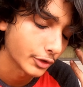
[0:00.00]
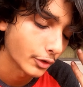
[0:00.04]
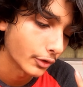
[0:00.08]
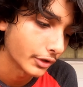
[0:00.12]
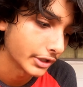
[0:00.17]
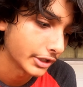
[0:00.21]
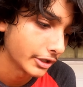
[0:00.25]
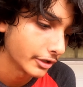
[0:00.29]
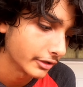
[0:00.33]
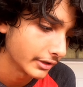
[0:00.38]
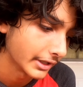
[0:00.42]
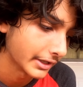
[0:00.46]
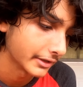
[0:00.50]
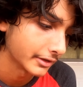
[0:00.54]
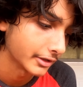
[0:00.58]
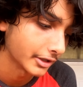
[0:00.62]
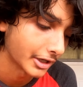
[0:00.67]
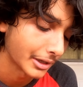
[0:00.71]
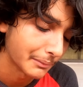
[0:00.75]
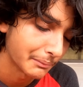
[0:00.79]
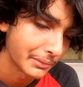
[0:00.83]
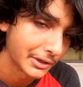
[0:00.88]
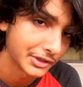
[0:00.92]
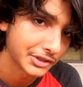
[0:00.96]
hear like the
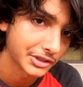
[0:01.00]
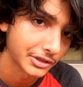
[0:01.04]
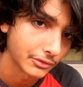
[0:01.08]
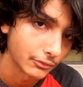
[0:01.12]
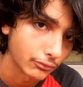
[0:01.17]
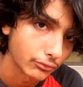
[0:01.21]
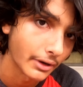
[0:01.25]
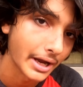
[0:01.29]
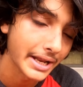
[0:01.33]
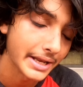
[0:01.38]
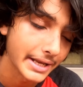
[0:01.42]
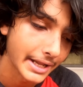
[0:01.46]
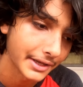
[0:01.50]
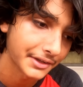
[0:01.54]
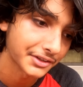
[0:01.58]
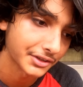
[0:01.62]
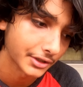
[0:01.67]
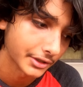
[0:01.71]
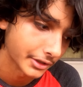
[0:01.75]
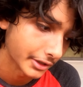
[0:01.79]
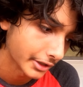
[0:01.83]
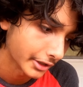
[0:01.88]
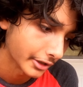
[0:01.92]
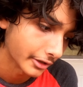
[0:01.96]
combustion right next to
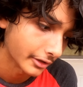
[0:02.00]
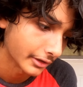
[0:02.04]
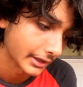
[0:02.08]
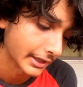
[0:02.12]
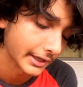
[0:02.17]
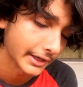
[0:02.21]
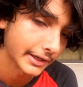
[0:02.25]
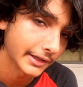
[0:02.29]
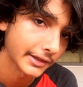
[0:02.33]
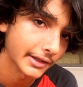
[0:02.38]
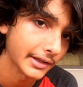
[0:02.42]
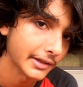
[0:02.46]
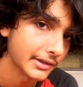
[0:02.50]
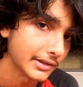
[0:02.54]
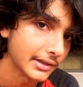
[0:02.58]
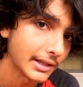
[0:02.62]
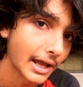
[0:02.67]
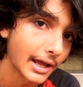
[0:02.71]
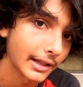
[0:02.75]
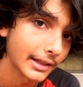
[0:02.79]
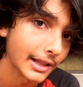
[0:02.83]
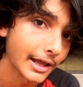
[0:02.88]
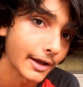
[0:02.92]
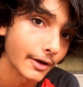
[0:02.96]
your ear. Like it's
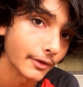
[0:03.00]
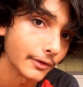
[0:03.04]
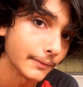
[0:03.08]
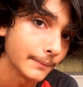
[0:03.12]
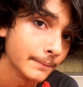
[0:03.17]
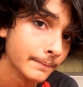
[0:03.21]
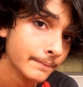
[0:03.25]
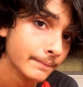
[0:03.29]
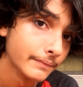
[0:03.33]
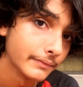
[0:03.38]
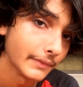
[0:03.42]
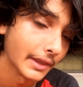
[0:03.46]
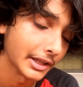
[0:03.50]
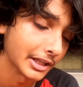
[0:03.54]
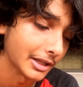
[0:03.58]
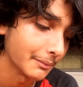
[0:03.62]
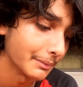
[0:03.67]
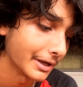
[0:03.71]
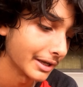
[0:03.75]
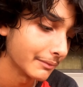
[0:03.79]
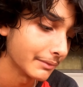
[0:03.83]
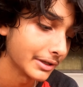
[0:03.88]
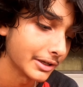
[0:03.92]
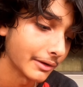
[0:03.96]
that loud. Like the
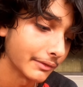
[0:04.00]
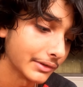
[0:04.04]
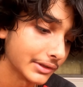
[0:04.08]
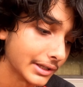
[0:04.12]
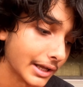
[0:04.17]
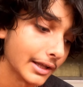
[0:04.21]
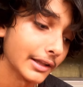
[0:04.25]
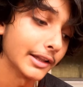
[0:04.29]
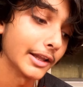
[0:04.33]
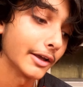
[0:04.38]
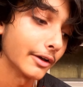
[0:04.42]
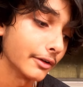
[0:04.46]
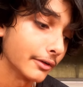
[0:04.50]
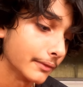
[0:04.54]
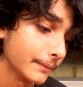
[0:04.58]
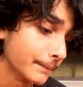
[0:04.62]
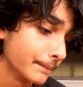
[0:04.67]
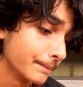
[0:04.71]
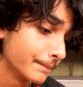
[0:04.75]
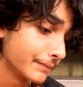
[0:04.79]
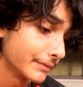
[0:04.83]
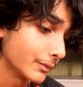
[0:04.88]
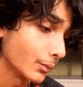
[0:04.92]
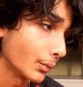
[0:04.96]
bike becomes that loud
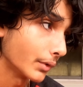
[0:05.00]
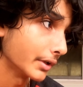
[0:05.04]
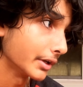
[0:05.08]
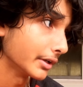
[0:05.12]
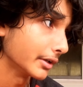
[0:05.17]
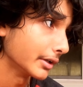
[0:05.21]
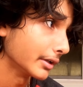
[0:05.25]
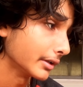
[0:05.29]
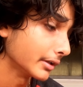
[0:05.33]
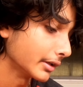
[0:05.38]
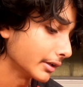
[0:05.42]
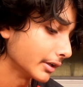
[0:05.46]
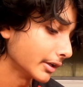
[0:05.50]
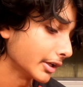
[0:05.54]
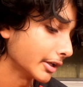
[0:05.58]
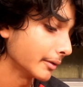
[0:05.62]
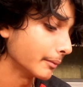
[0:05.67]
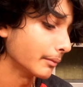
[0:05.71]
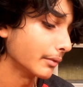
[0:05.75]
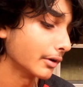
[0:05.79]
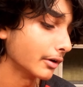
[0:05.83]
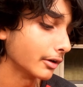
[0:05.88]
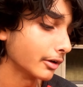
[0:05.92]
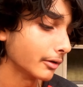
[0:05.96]
when
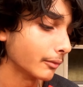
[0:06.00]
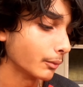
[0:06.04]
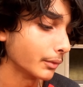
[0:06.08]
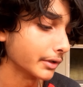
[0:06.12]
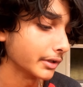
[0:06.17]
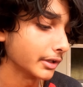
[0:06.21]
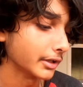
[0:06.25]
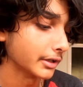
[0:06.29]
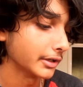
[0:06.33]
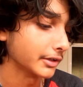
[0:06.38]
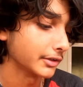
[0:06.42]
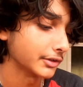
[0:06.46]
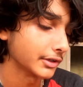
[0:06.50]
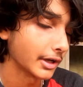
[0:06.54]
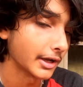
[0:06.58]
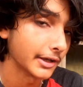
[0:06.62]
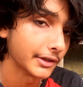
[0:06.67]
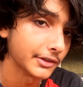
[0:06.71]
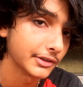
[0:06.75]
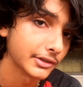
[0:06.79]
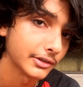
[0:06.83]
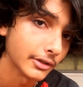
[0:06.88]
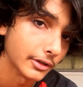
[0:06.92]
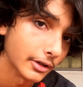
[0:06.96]
the
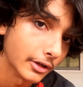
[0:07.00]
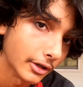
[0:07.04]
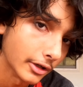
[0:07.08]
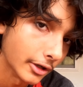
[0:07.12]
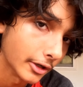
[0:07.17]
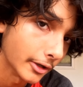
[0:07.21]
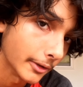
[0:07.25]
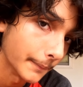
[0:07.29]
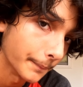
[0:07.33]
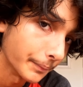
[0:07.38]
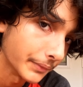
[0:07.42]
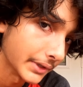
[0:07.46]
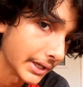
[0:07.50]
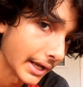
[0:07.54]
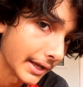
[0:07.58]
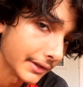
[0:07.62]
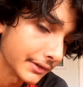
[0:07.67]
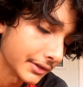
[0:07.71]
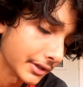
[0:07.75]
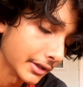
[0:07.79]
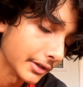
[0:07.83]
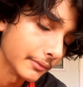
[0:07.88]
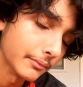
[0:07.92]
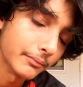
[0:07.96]
exhaust
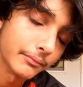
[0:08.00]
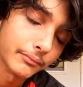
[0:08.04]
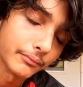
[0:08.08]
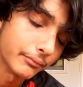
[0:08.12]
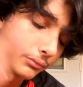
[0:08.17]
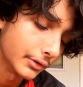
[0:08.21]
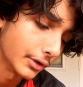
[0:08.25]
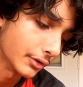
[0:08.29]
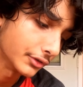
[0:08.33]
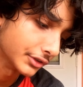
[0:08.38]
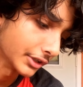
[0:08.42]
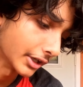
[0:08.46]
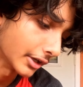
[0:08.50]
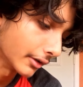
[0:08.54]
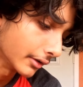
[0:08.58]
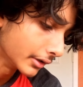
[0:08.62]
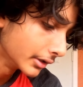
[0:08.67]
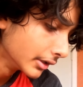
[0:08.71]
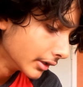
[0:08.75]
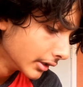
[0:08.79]
gasket blows out.